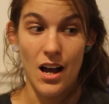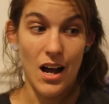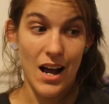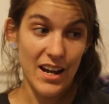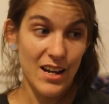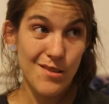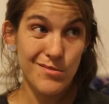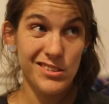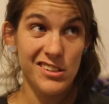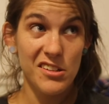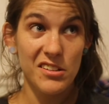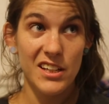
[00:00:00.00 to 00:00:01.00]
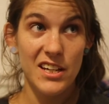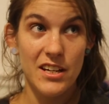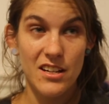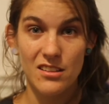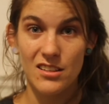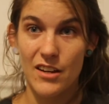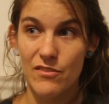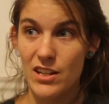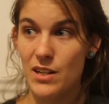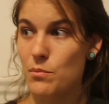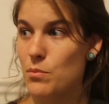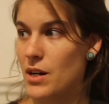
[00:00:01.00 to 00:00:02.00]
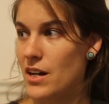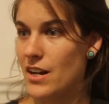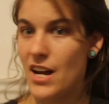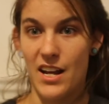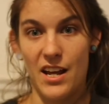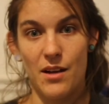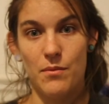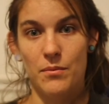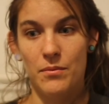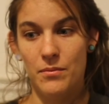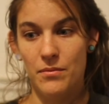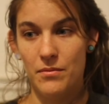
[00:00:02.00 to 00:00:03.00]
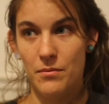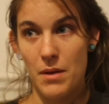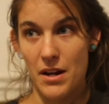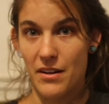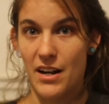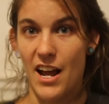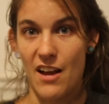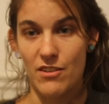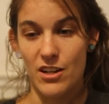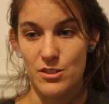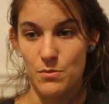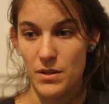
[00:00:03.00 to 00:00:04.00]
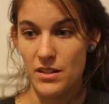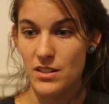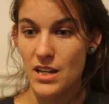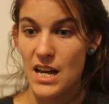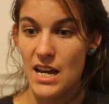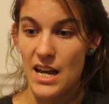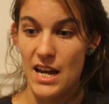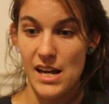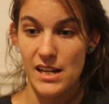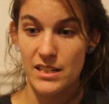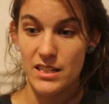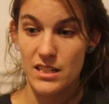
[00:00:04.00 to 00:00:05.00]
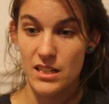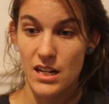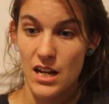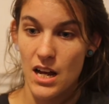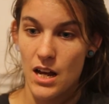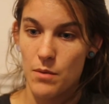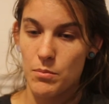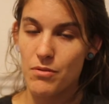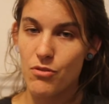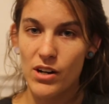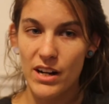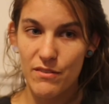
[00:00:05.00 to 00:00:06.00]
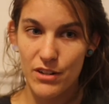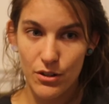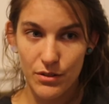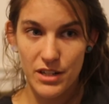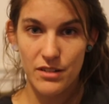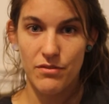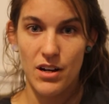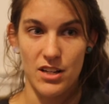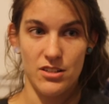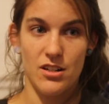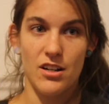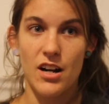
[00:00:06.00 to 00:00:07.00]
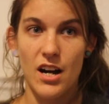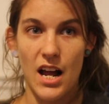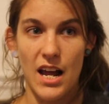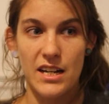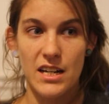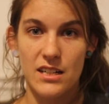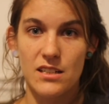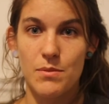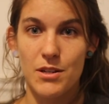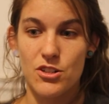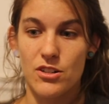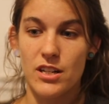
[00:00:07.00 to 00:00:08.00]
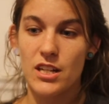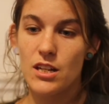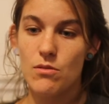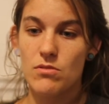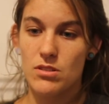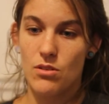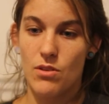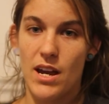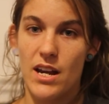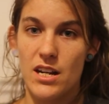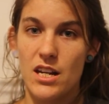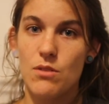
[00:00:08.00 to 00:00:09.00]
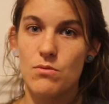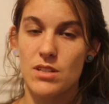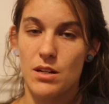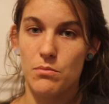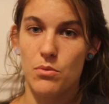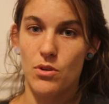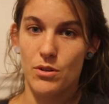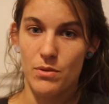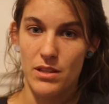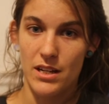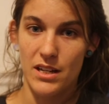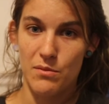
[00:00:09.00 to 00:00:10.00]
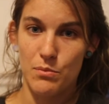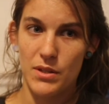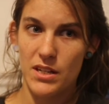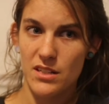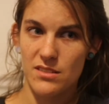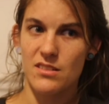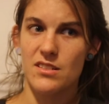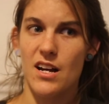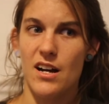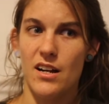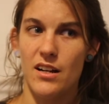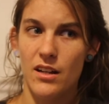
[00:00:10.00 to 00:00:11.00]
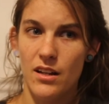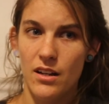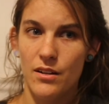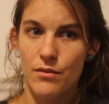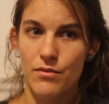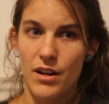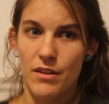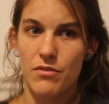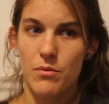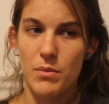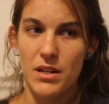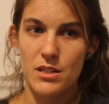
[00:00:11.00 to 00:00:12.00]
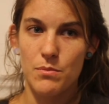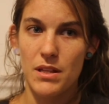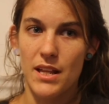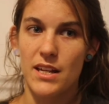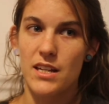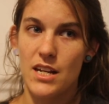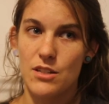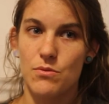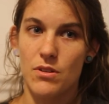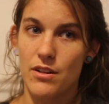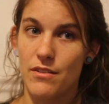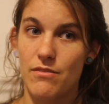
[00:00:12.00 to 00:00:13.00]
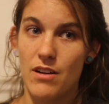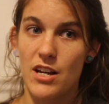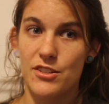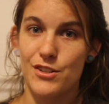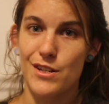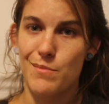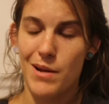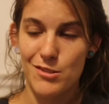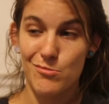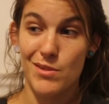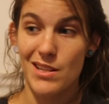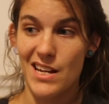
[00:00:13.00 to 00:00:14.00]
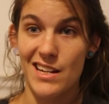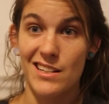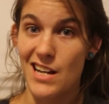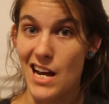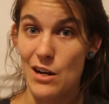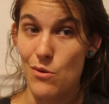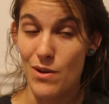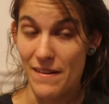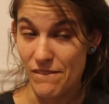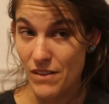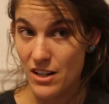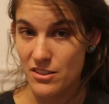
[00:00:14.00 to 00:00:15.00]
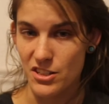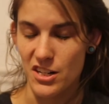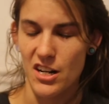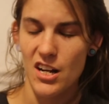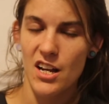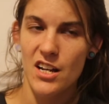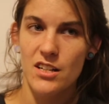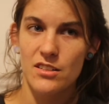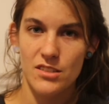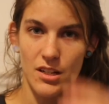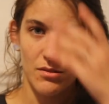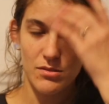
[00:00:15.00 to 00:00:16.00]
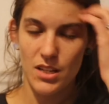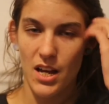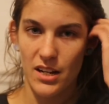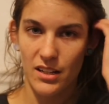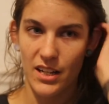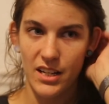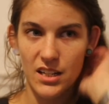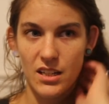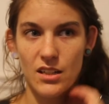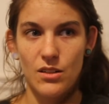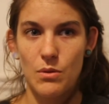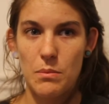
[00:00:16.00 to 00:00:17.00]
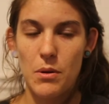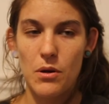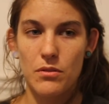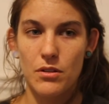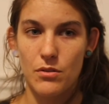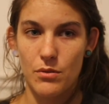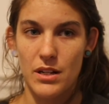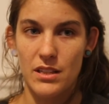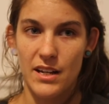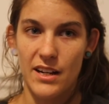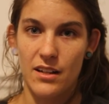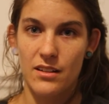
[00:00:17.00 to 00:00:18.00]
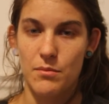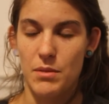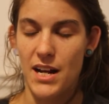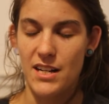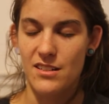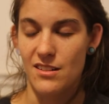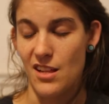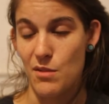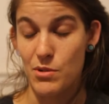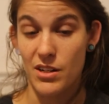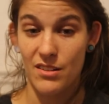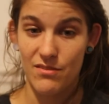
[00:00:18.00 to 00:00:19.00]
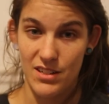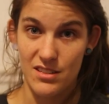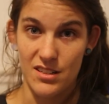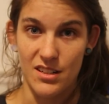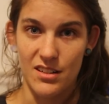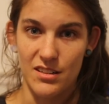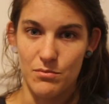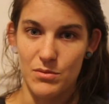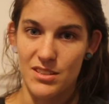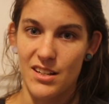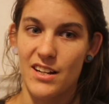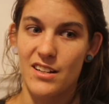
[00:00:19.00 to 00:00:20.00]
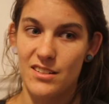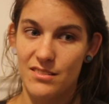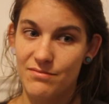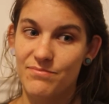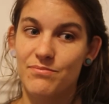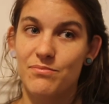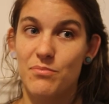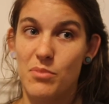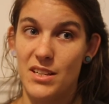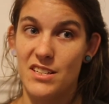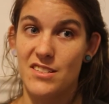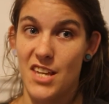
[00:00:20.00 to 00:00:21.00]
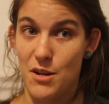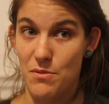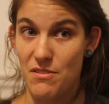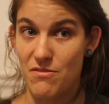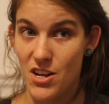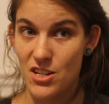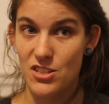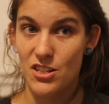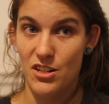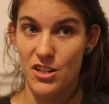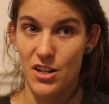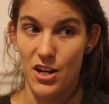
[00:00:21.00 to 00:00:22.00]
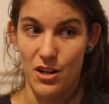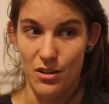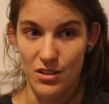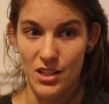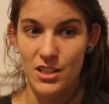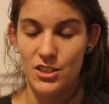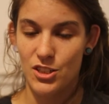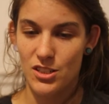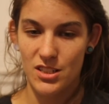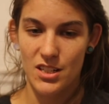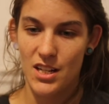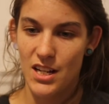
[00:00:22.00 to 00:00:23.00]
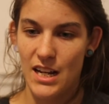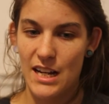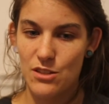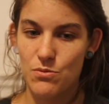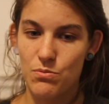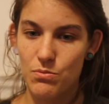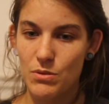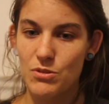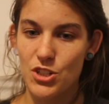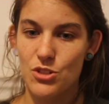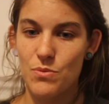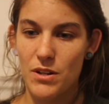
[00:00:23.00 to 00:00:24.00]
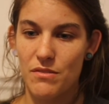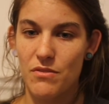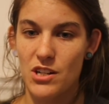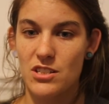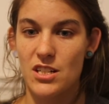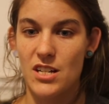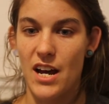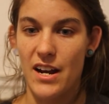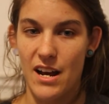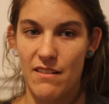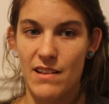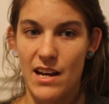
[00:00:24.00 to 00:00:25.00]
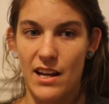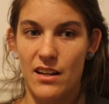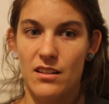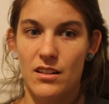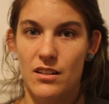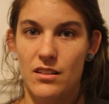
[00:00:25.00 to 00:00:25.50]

absolutely love it, but I am married, I have a husband, and before I even agreed to foster, I needed to make sure he was okay and he was on board with it, because it's not fair for me to be like, yes, we're going to foster, and then my husband be like, no, I don't want to foster. So it was kind of like, we both agreed, like, I mean, I did a lot more convincing and was like, please, can we foster, you know? Just, it was just weird for us to not have that